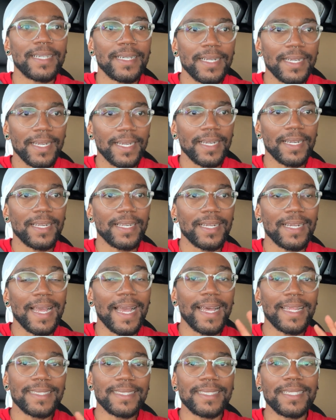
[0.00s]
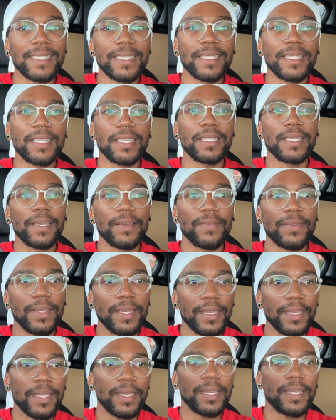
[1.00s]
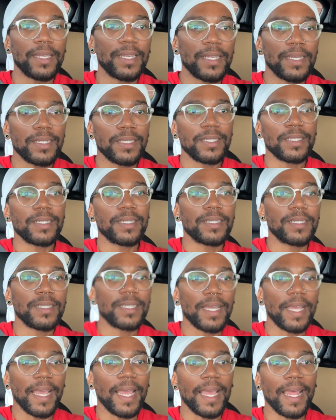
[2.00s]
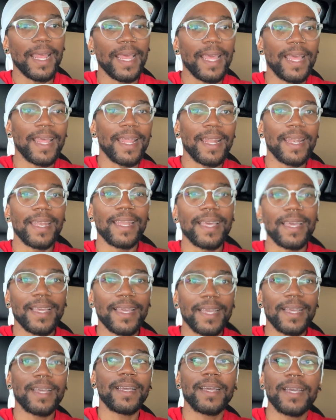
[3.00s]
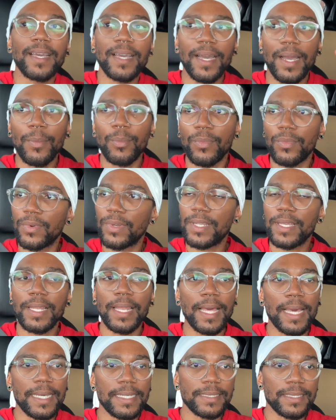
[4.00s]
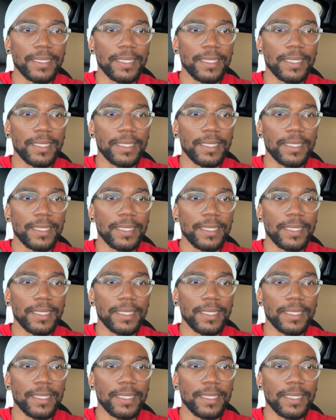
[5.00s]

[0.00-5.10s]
constantly giving. And I'm realizing,